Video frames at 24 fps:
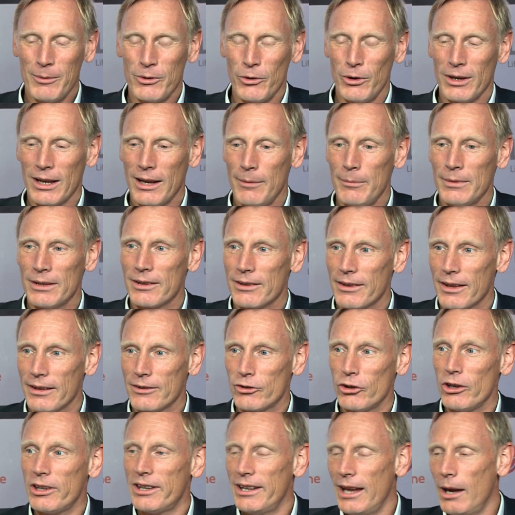I mean, the
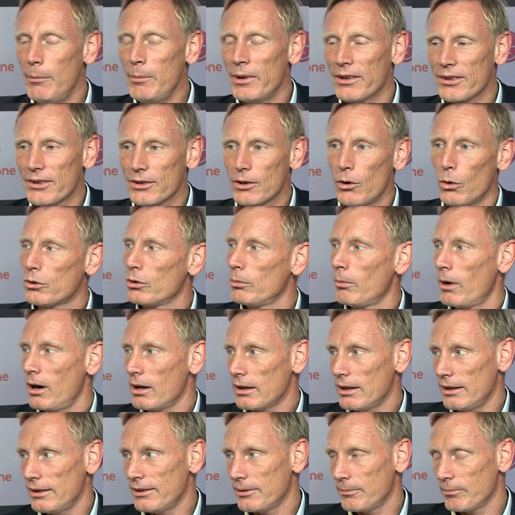GTM is
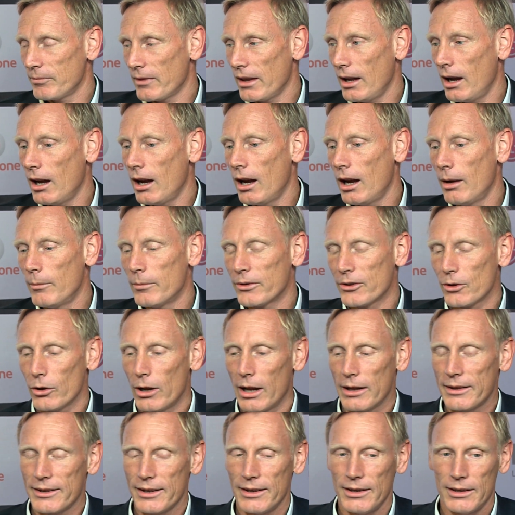go-to-market. Um, yeah. So
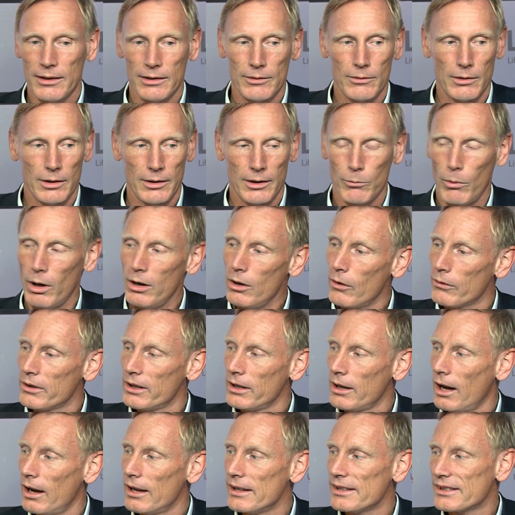that's uh, one of the
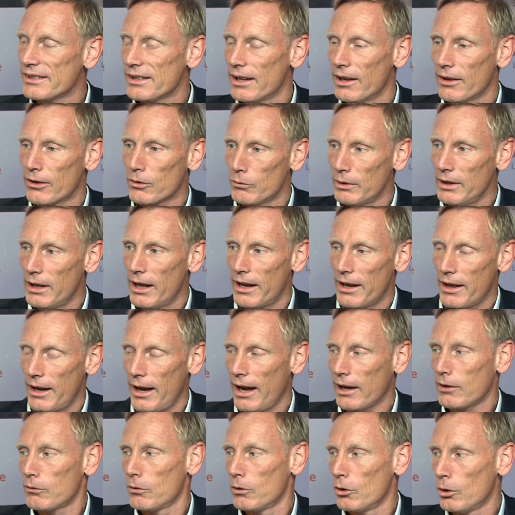nice uh, three letter
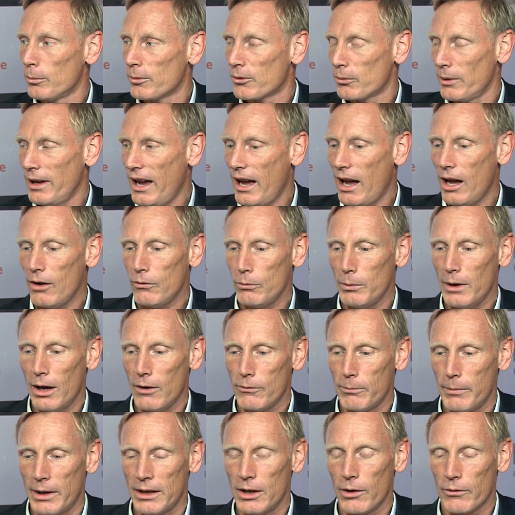acronyms we have. We have
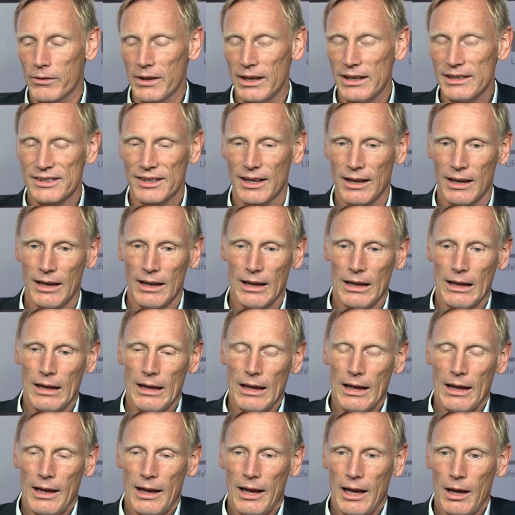many of these.
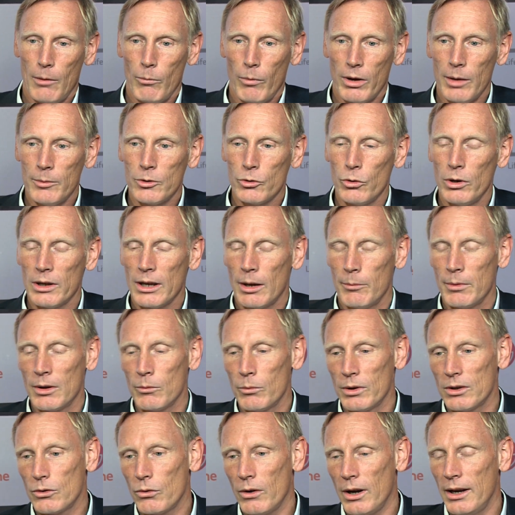Um, what I'm doing, I mean, we're
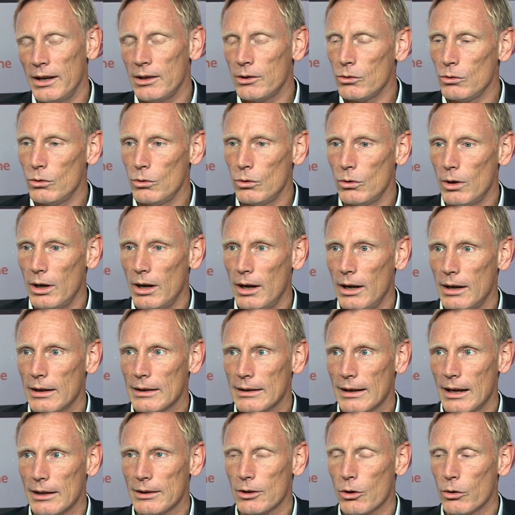trying to uh,
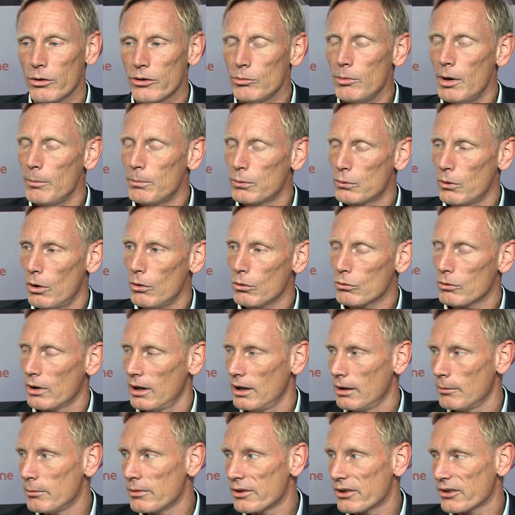get consumer
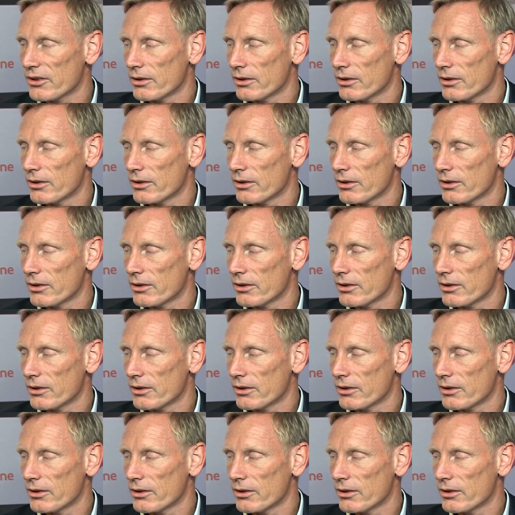programs